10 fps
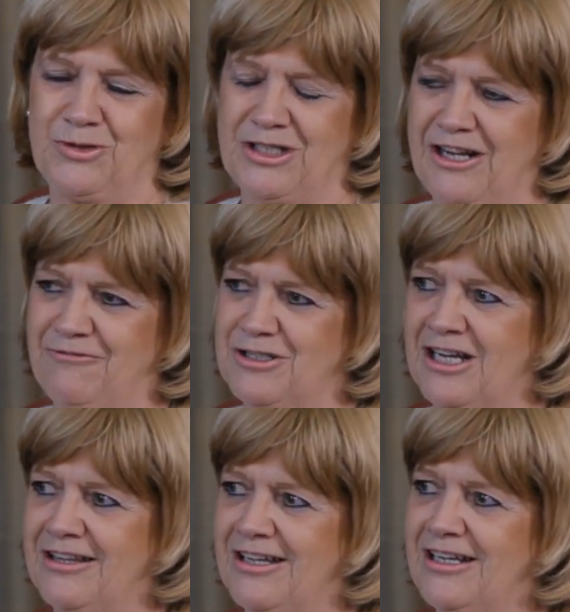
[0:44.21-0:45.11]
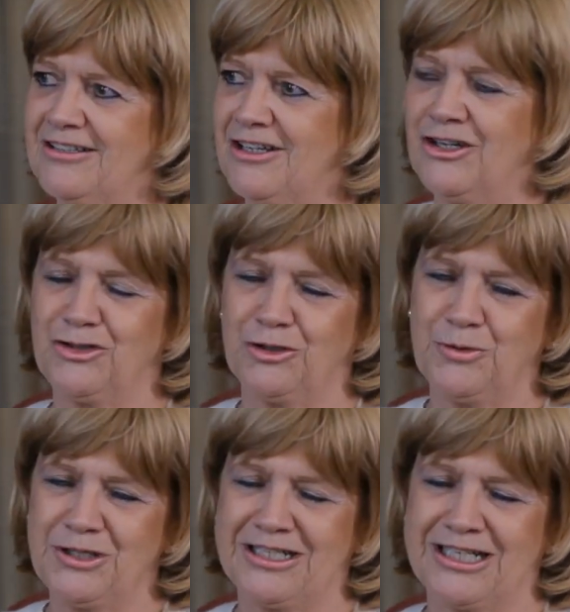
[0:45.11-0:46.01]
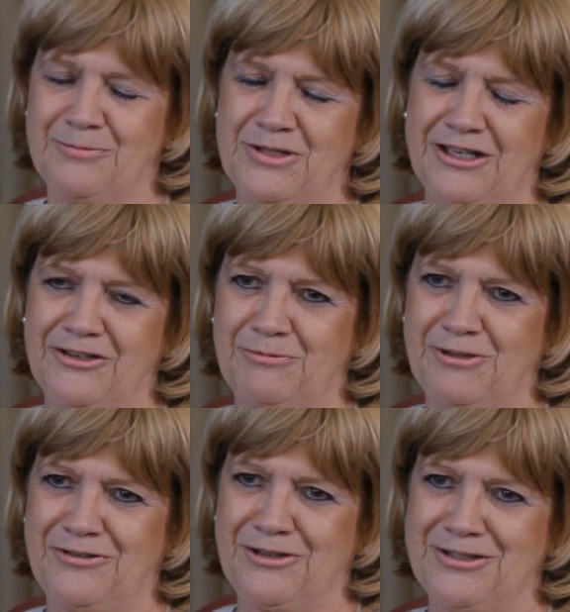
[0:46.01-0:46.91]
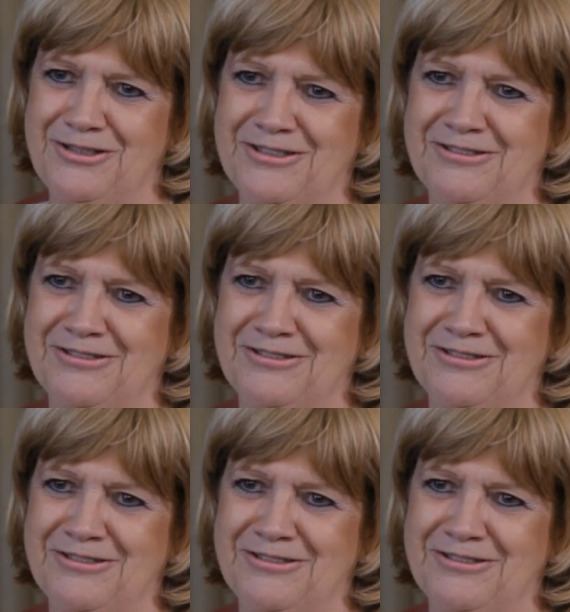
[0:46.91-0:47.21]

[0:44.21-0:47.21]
life was like that, her job always had to come second to my father's.